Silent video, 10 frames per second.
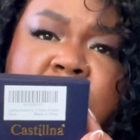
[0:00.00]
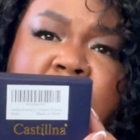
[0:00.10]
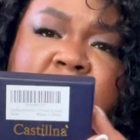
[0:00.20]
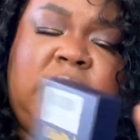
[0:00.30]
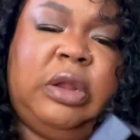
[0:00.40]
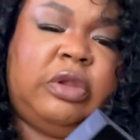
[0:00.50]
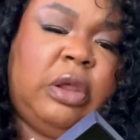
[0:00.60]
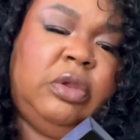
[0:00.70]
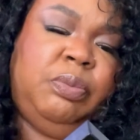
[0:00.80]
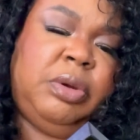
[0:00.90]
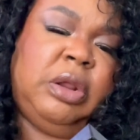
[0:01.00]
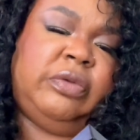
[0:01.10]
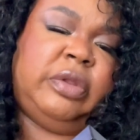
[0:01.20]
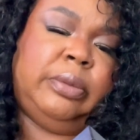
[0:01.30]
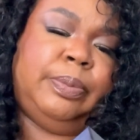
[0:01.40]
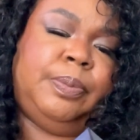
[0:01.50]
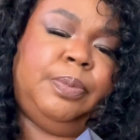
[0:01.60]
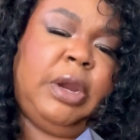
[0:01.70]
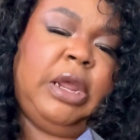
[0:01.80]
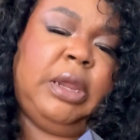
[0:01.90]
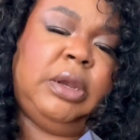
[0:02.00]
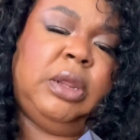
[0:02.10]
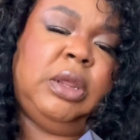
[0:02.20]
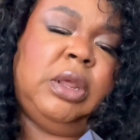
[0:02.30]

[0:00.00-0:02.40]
I think that's how you pronounce the brand.